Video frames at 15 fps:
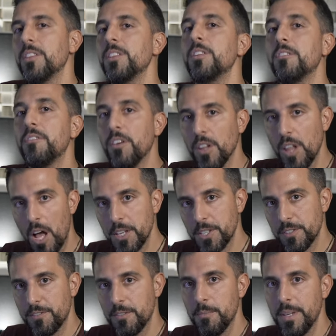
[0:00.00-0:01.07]
the
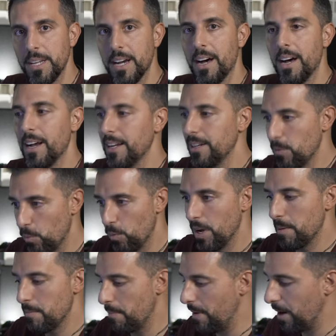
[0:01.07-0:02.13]
philosophy behind what
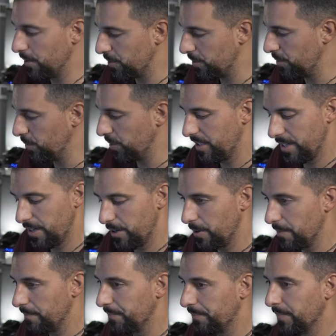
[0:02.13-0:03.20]
I'm about to do here.